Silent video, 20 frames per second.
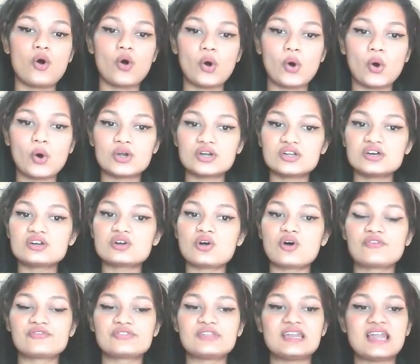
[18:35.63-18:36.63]
order
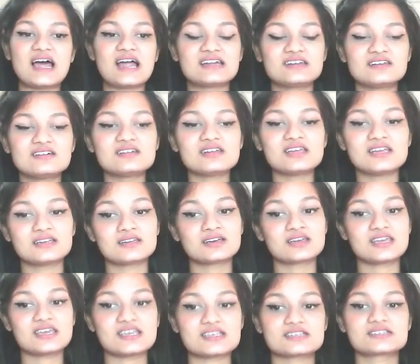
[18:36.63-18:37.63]
of the latter in a
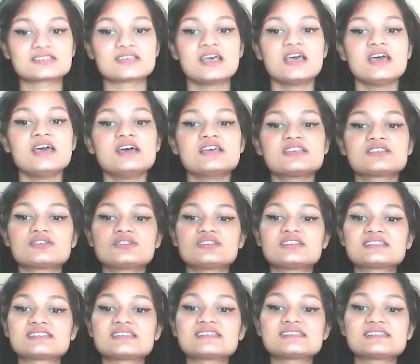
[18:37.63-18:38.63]
case. So
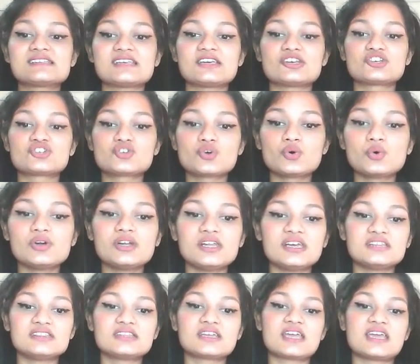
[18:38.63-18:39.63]
this is issued
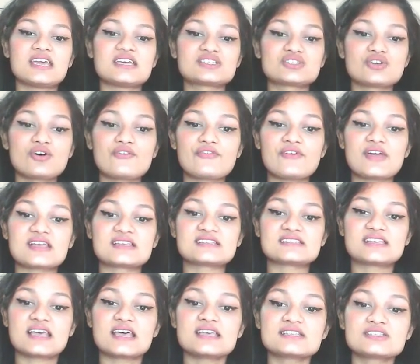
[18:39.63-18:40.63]
in the case of
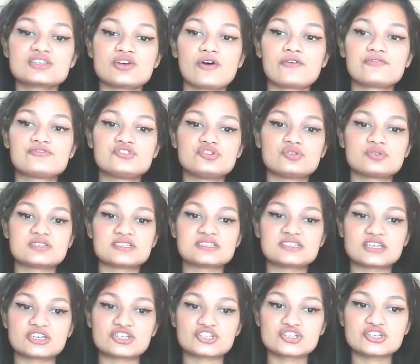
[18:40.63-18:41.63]
excess of
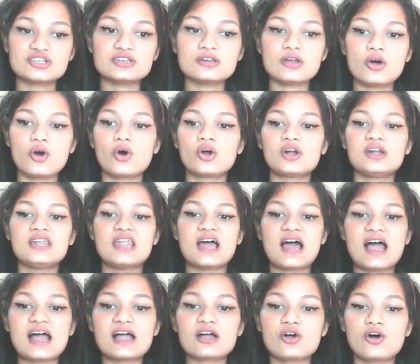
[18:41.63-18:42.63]
jurisdiction or
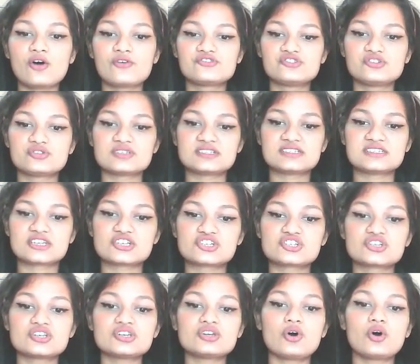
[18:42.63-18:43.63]
lack of
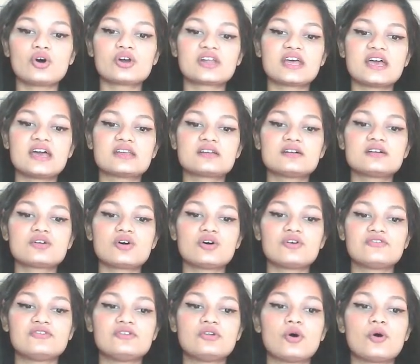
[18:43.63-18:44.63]
jurisdiction or error
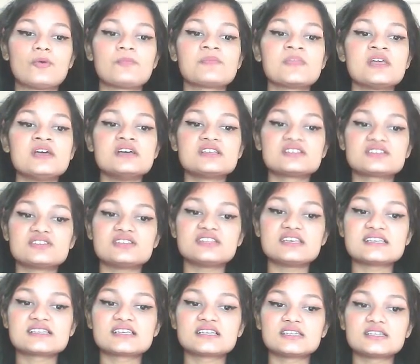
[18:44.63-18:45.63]
of law. So
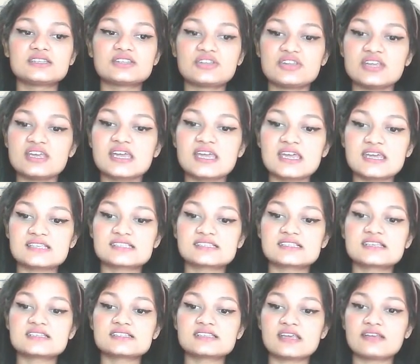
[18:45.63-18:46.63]
these are the three
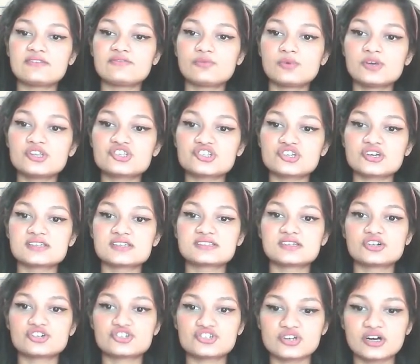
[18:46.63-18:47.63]
cases in which a
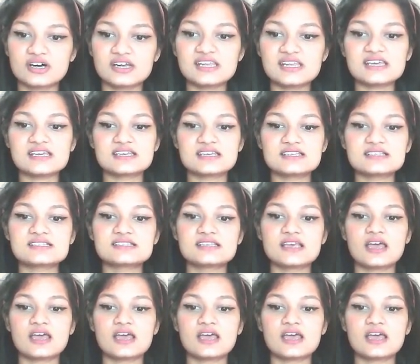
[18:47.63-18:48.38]
certiorari is